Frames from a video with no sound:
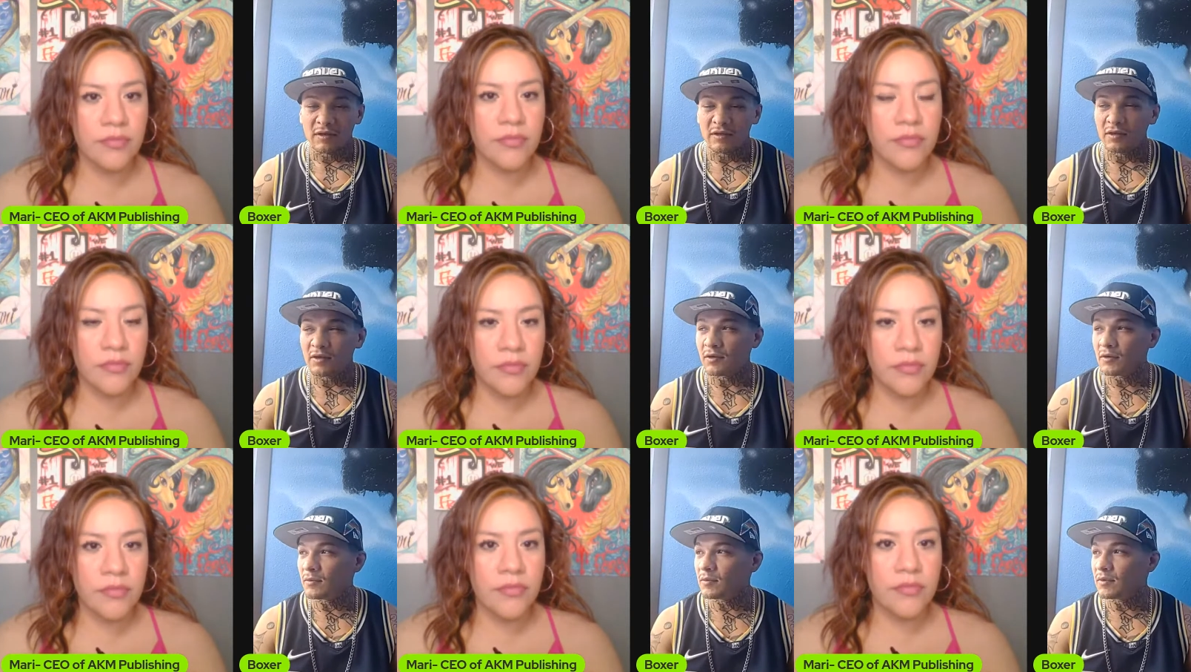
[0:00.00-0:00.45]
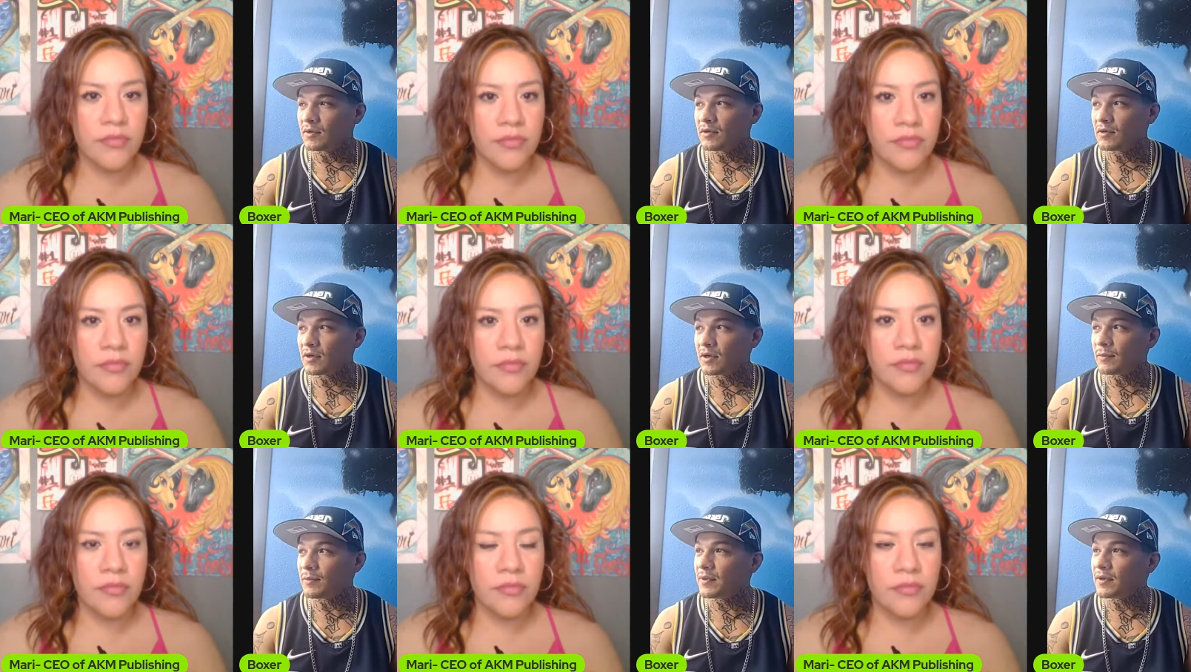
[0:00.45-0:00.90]
Speaker 1: you know
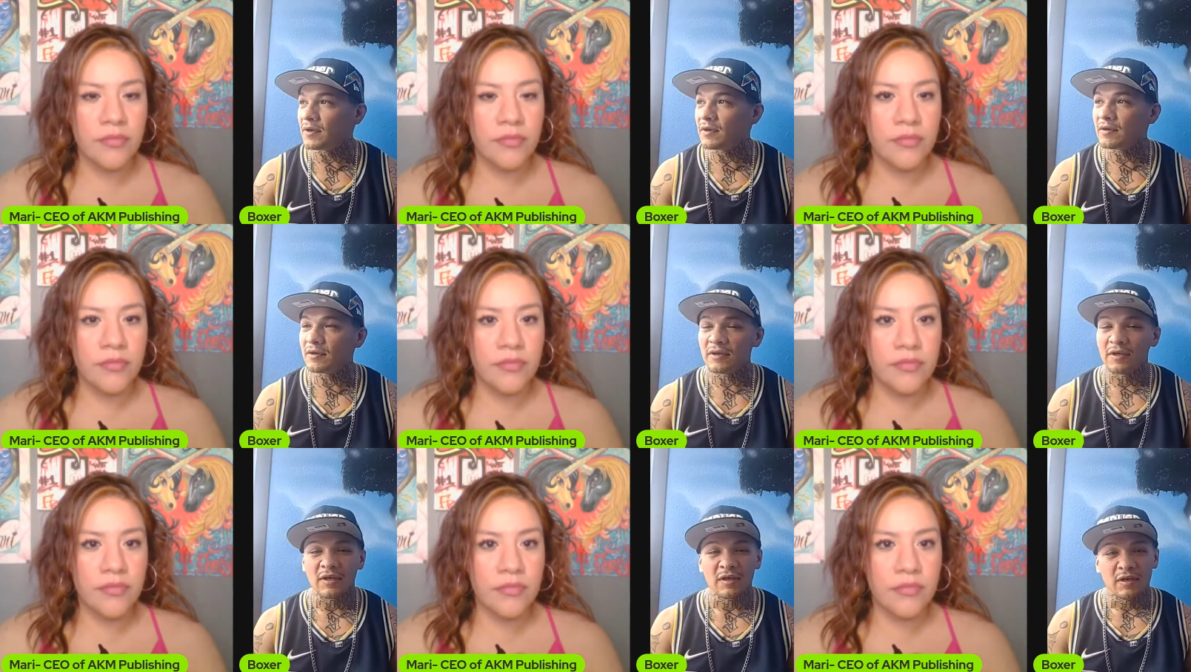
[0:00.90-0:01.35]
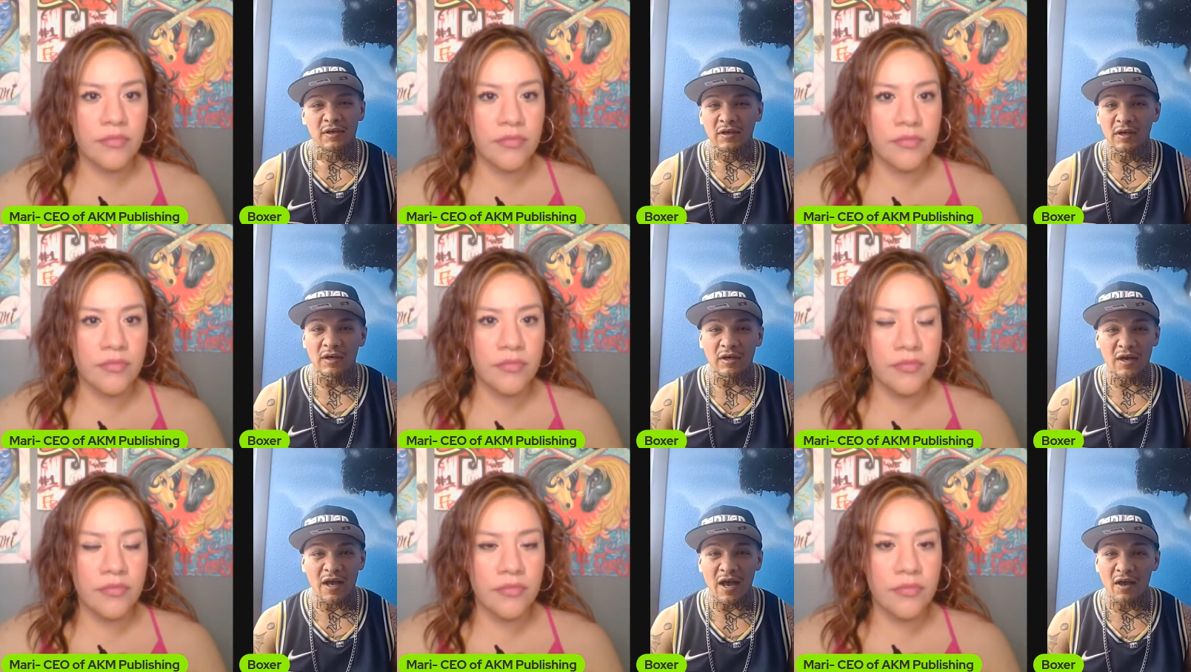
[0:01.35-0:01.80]
up here
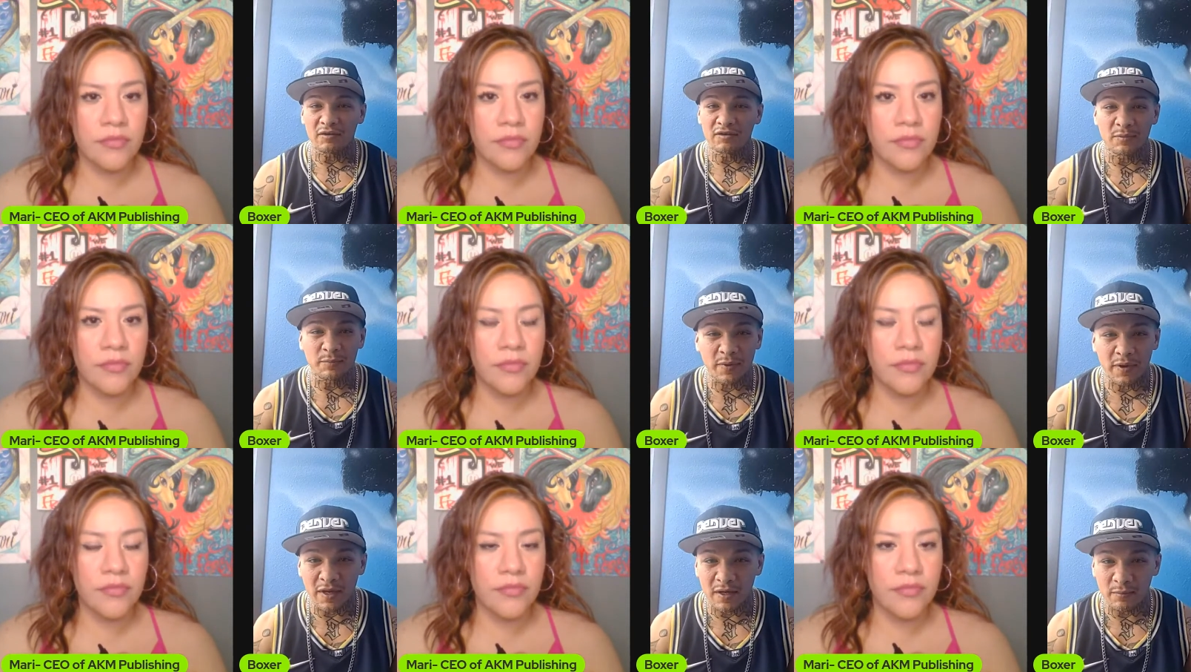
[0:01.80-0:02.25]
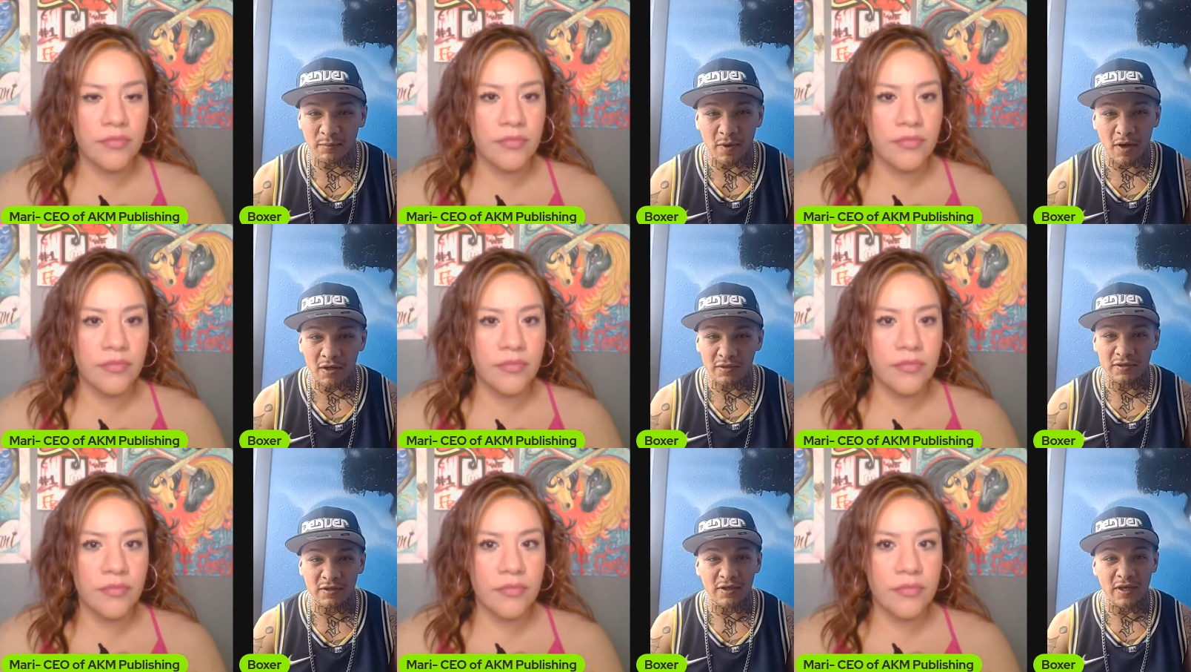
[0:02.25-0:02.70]
uh, house of
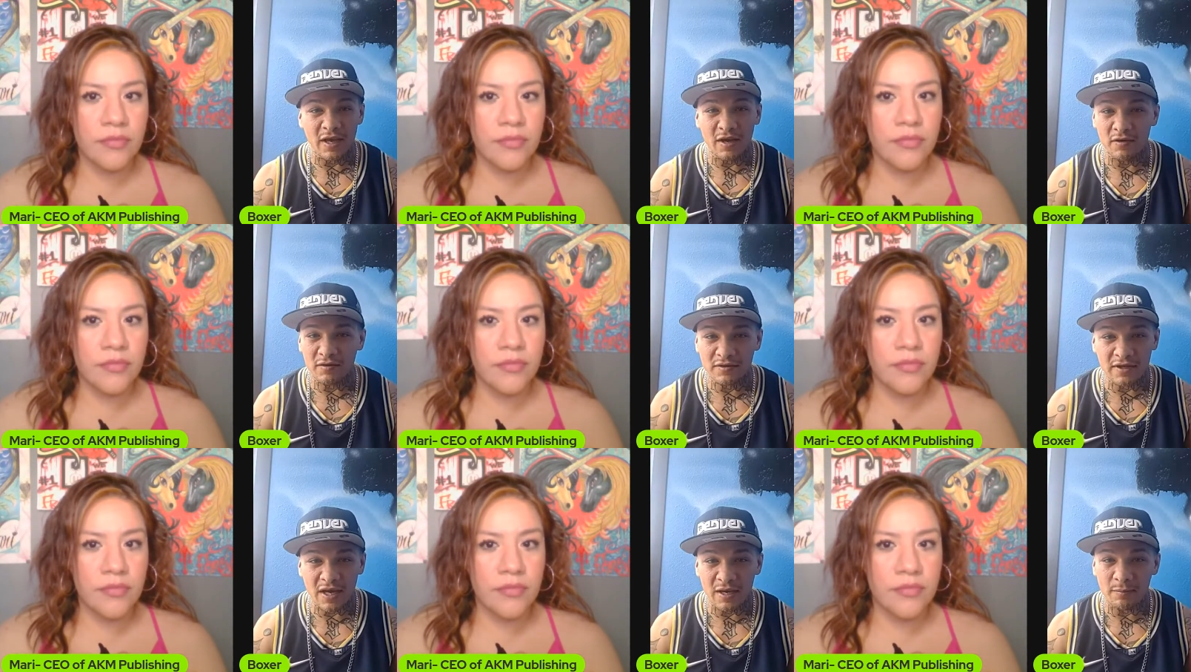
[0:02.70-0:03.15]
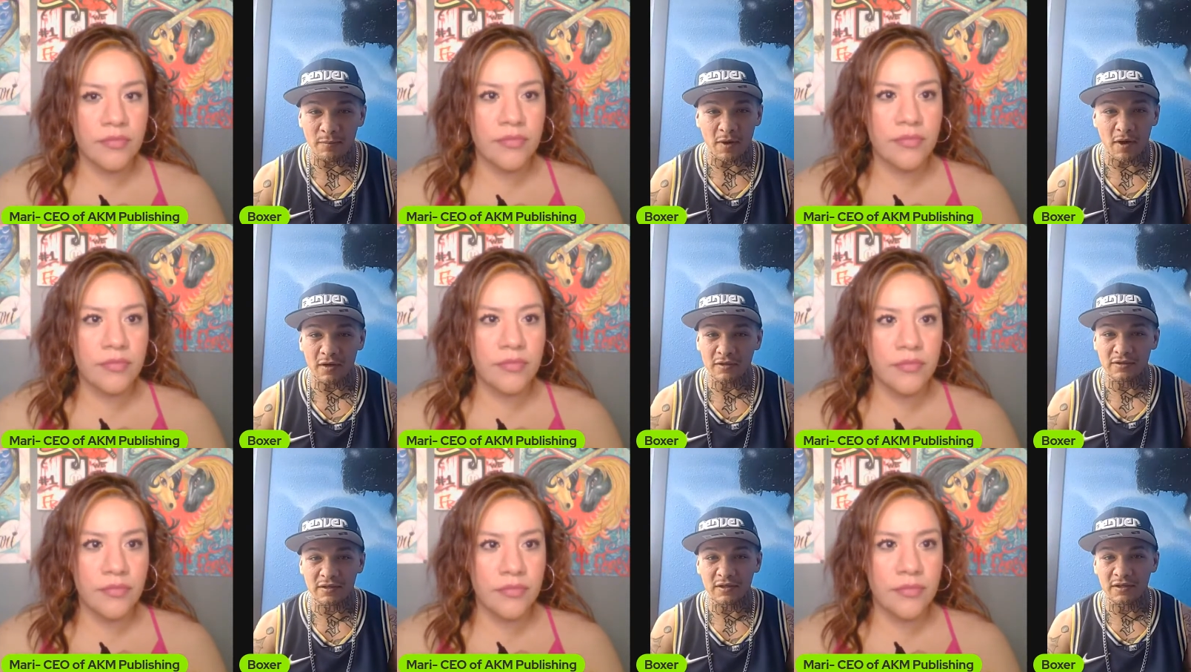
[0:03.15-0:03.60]
boxing airtight
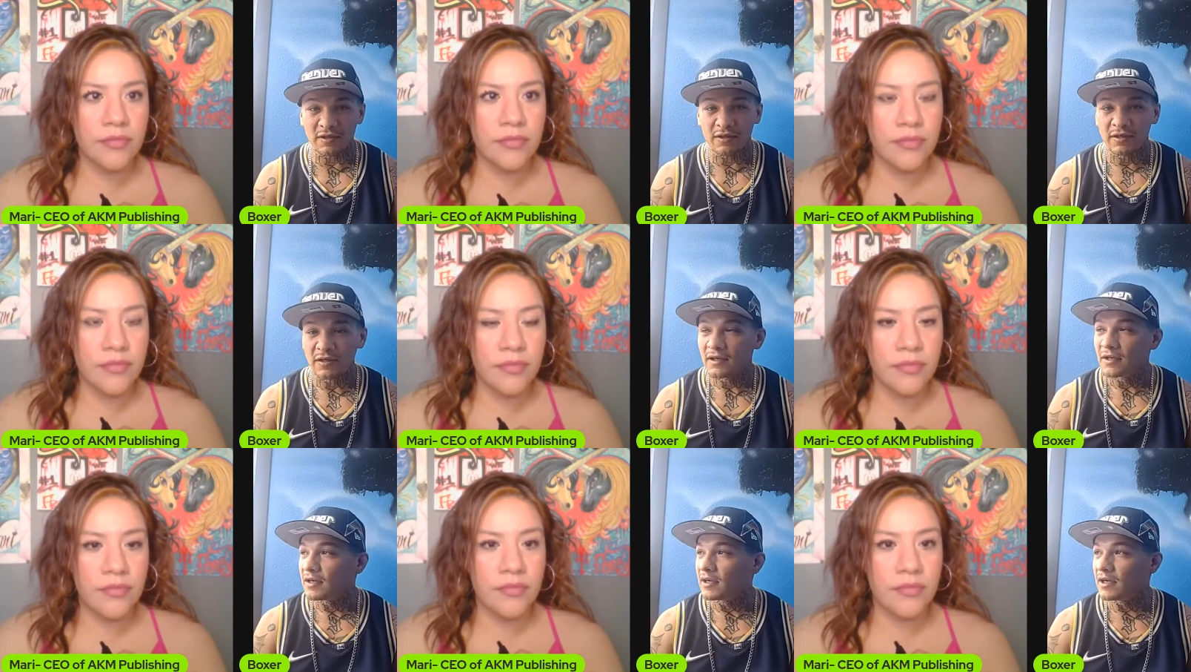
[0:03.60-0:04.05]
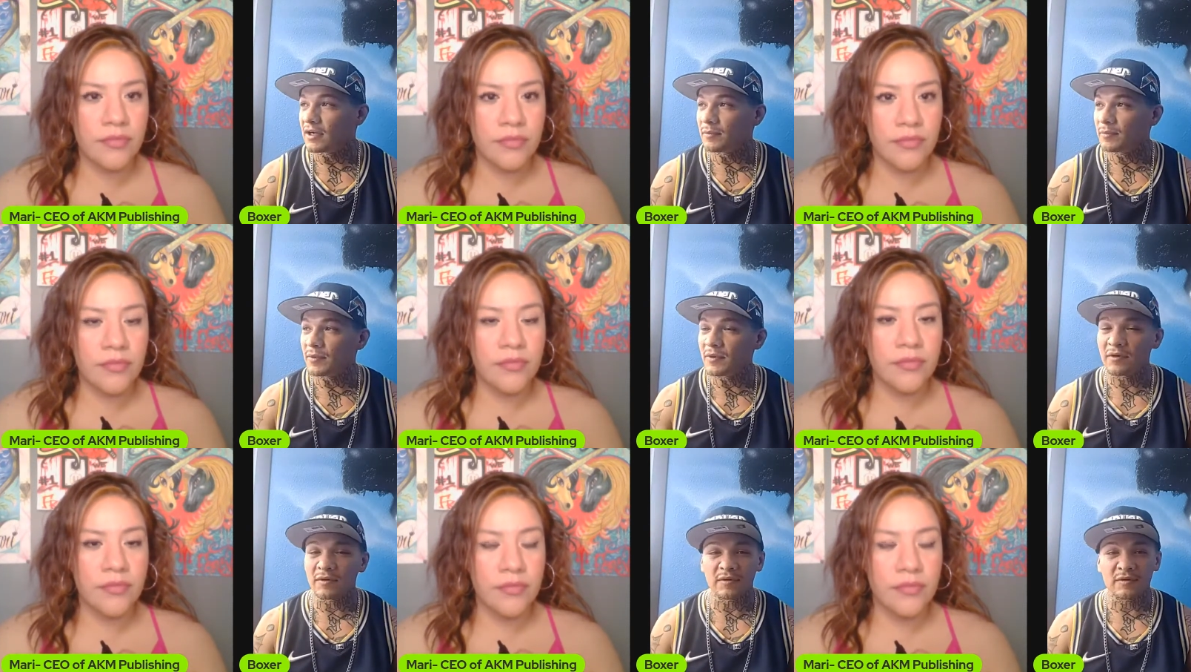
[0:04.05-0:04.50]
boxing
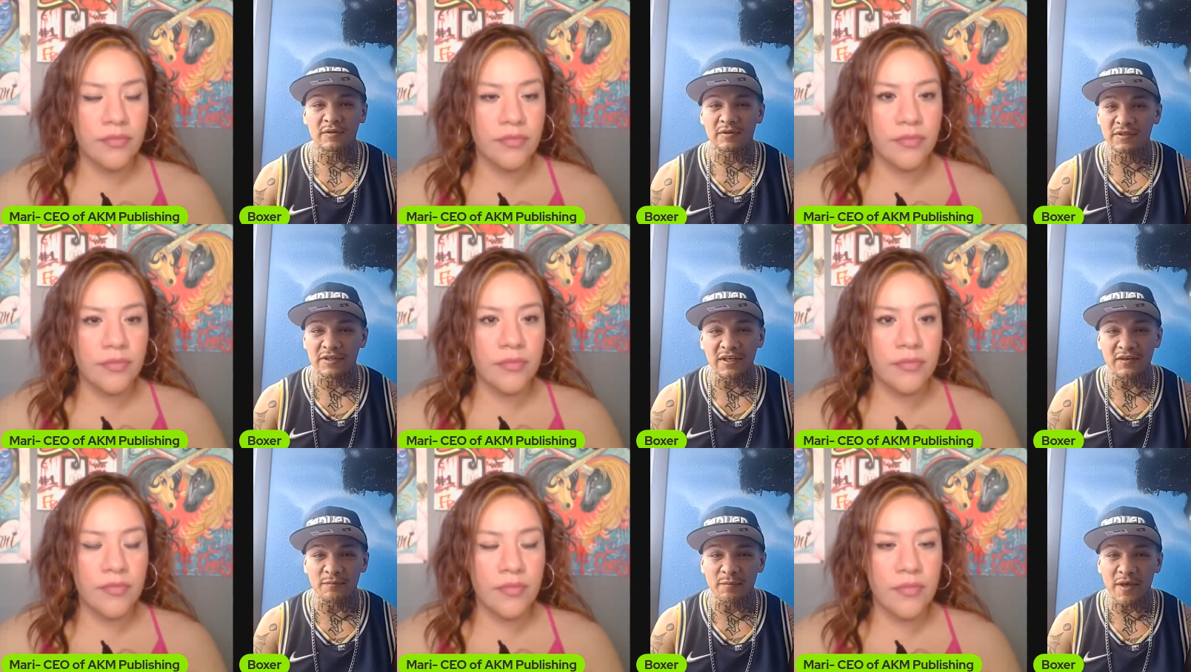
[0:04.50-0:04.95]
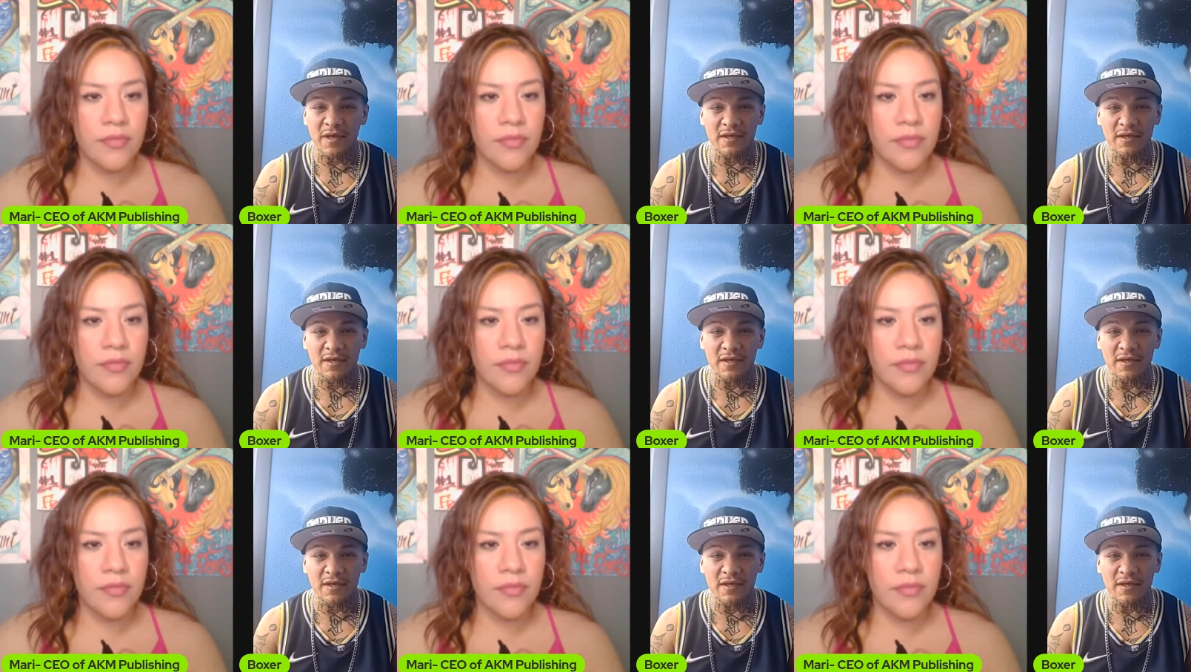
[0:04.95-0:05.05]
up here. He